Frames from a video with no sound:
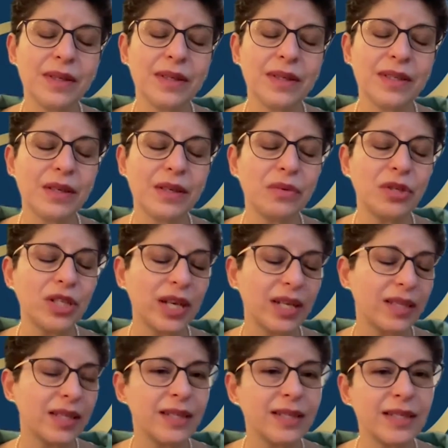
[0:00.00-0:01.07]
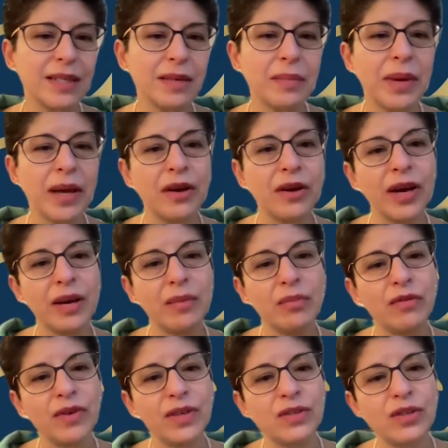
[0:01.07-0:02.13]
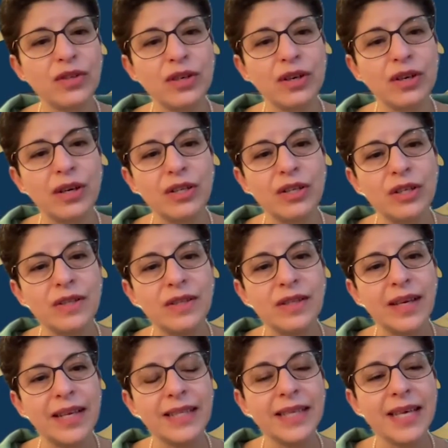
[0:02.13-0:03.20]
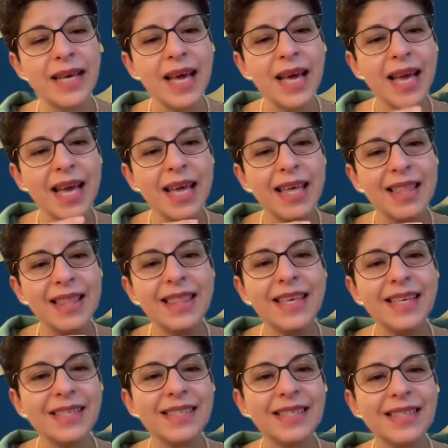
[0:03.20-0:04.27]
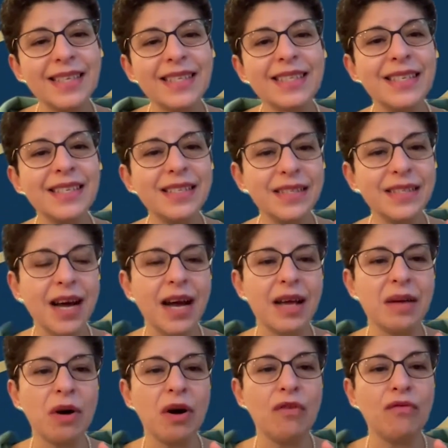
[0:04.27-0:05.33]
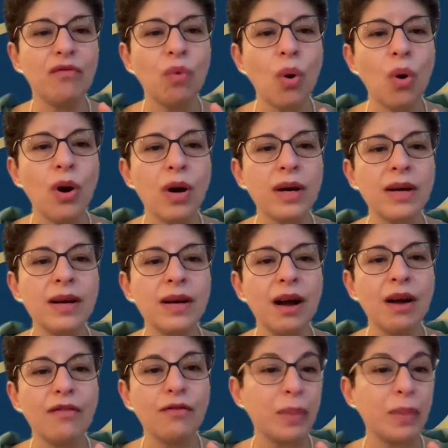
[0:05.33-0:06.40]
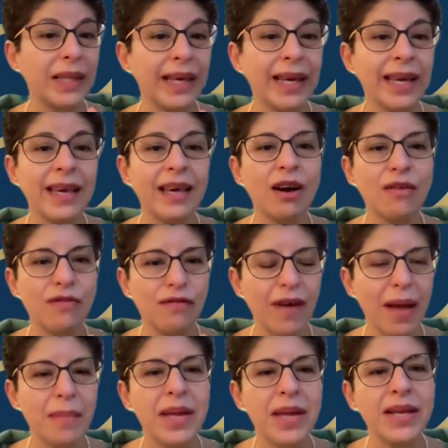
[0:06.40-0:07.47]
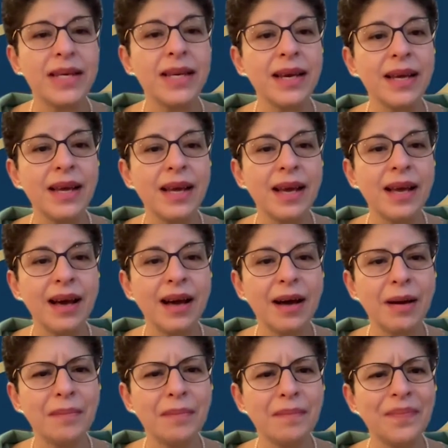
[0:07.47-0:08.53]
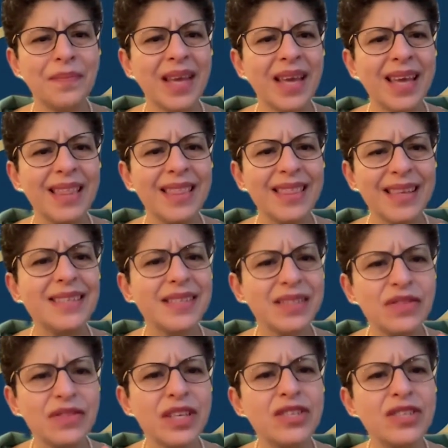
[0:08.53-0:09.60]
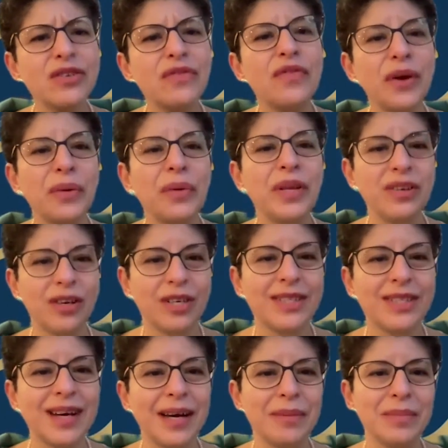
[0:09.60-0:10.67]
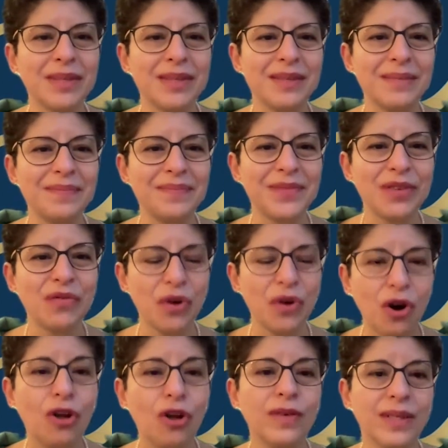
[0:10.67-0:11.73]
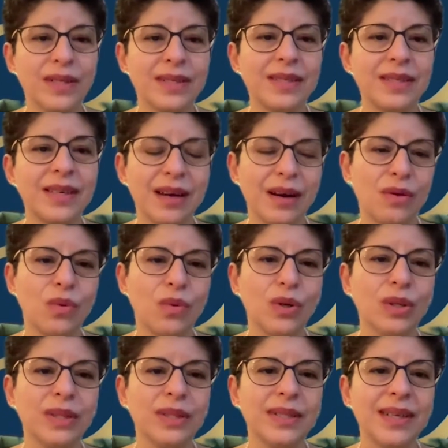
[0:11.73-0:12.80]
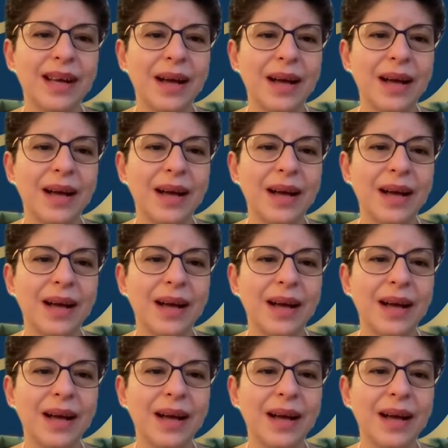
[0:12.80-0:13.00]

Distinguished Excellency, the Mayor, and Professor Jean Serret, this is a time of war, of plague, of famine. These are very dark times for all of us in our world.